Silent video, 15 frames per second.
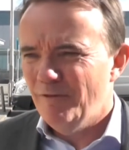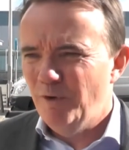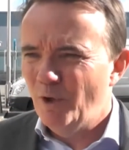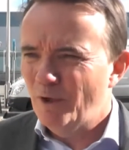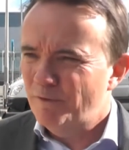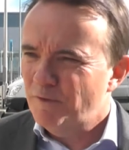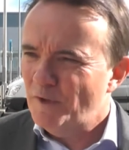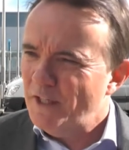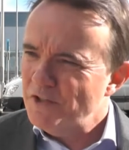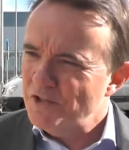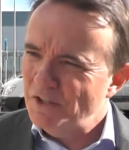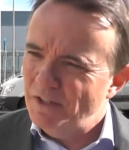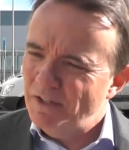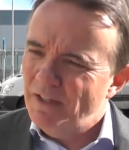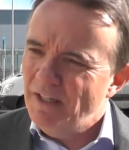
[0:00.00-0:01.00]
full of
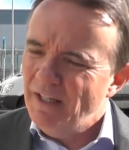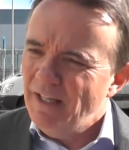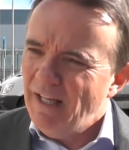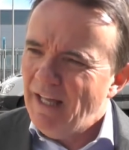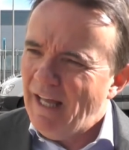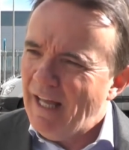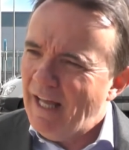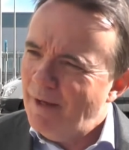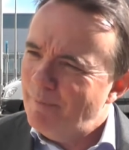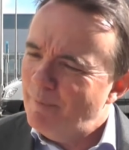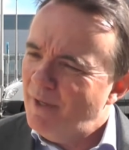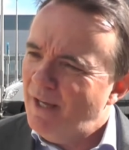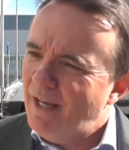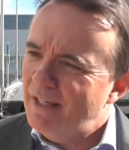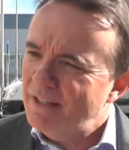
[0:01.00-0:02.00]
friction,
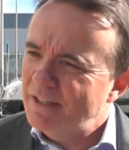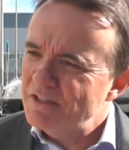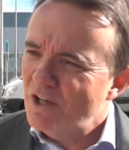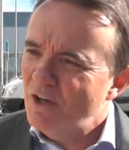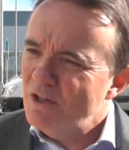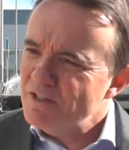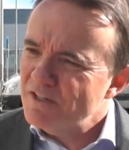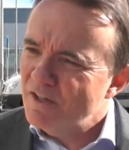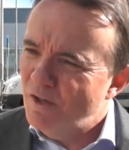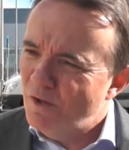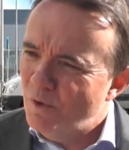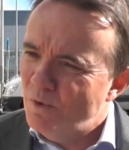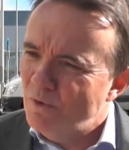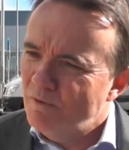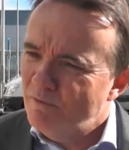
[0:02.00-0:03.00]
and it's
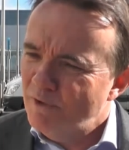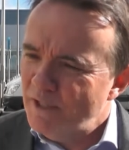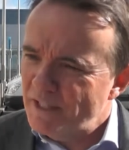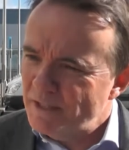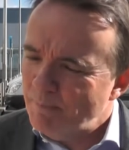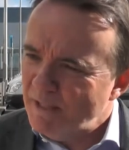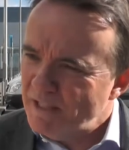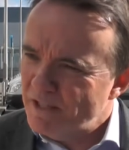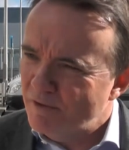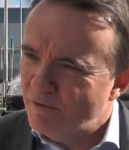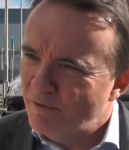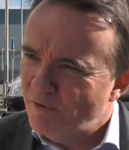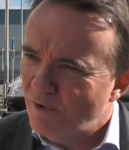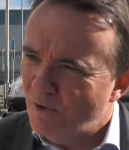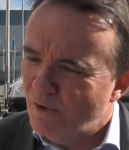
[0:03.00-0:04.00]
also very expensive
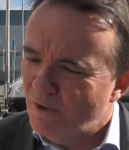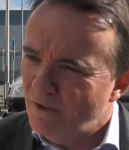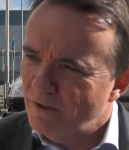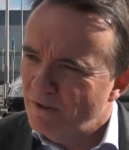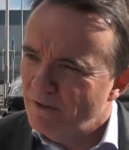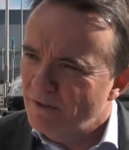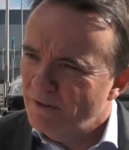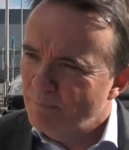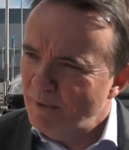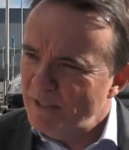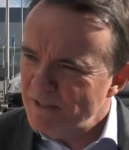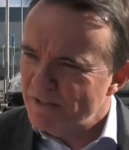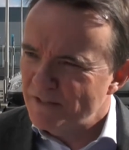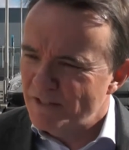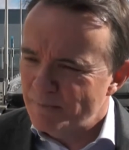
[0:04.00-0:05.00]
for
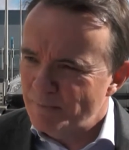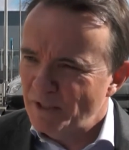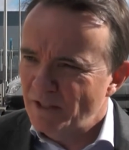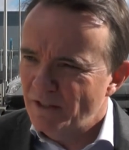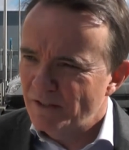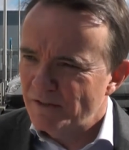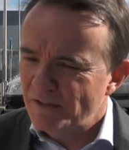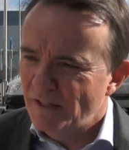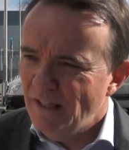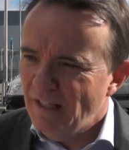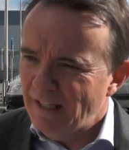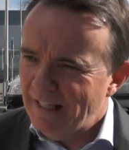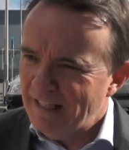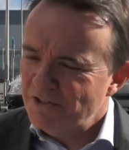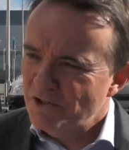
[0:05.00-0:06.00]
businesses, because
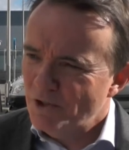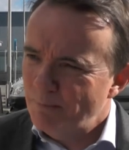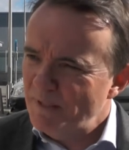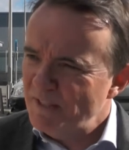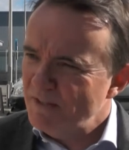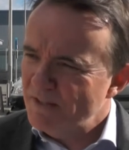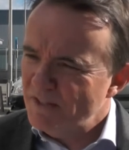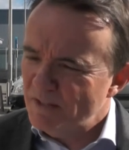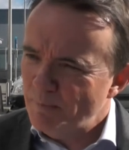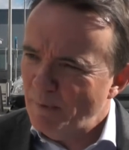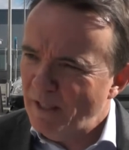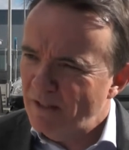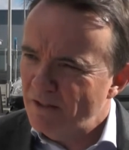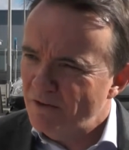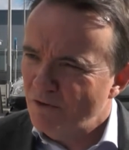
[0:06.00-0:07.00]
last year businesses
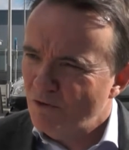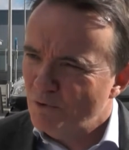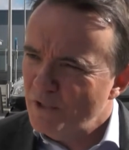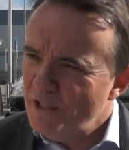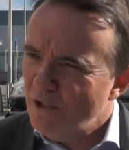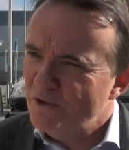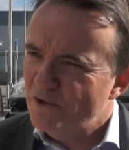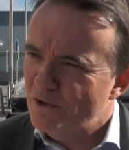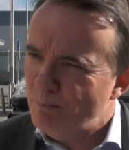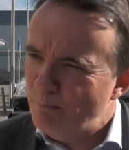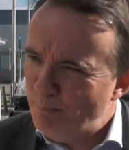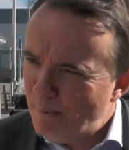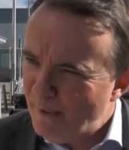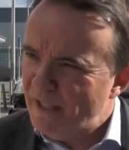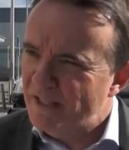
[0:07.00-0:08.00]
spent $300
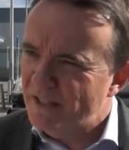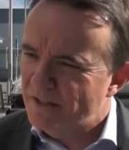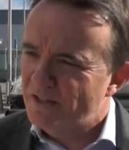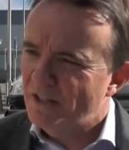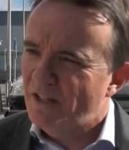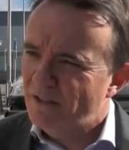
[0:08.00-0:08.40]
billion